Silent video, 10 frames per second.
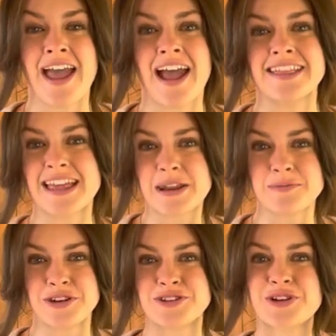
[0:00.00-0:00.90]
and then I'm
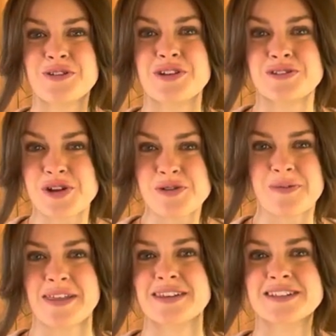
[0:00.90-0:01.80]
going to show you two
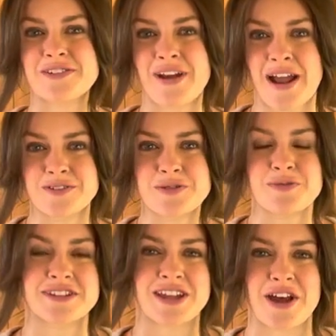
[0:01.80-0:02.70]
methods of how to
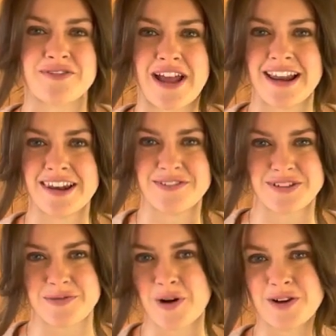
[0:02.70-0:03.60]
preserve our
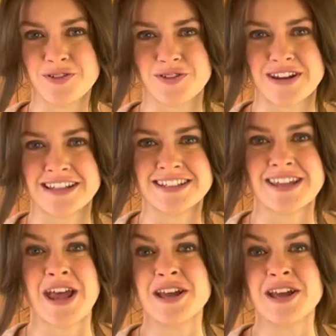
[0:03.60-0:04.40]
lovely wild greens